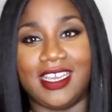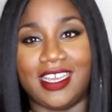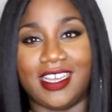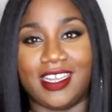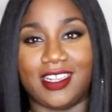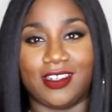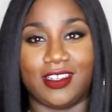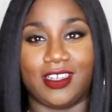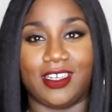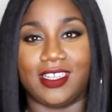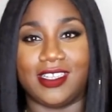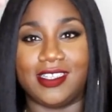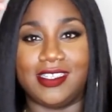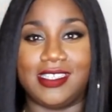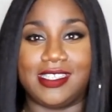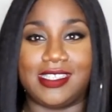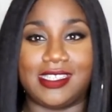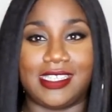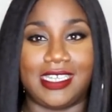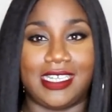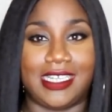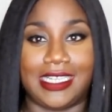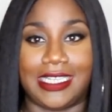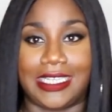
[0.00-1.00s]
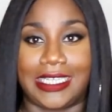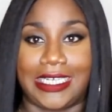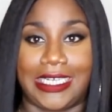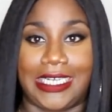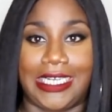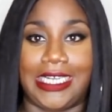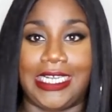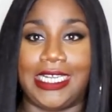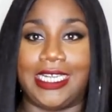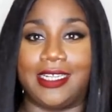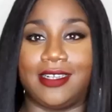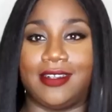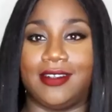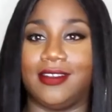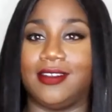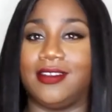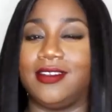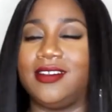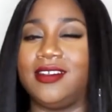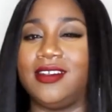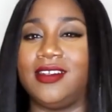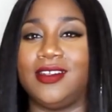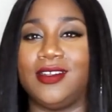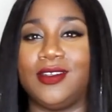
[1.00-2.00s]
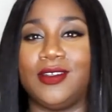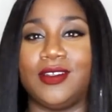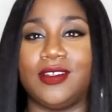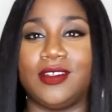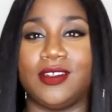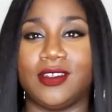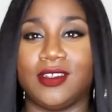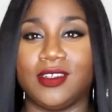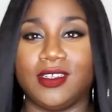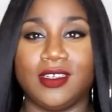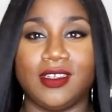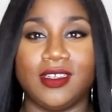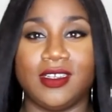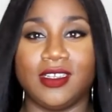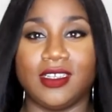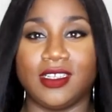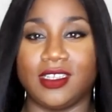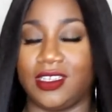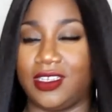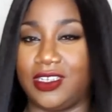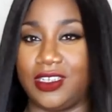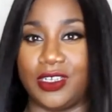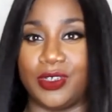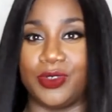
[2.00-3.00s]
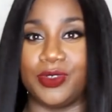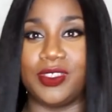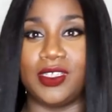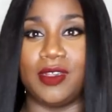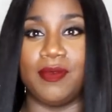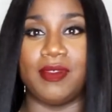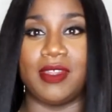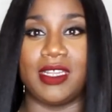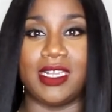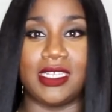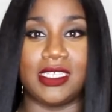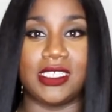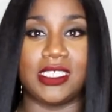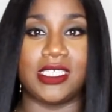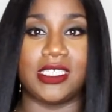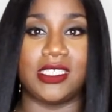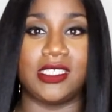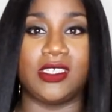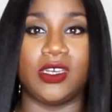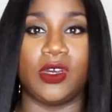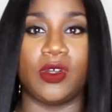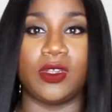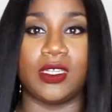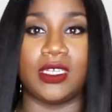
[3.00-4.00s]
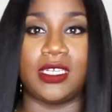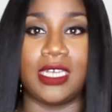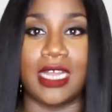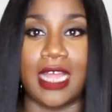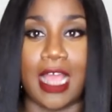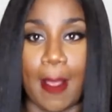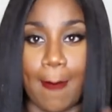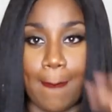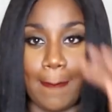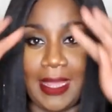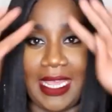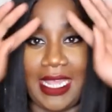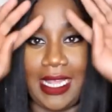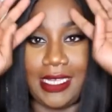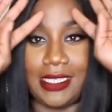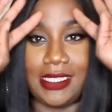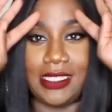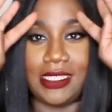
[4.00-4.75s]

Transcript: and concealy and you know, something that's just totally not me.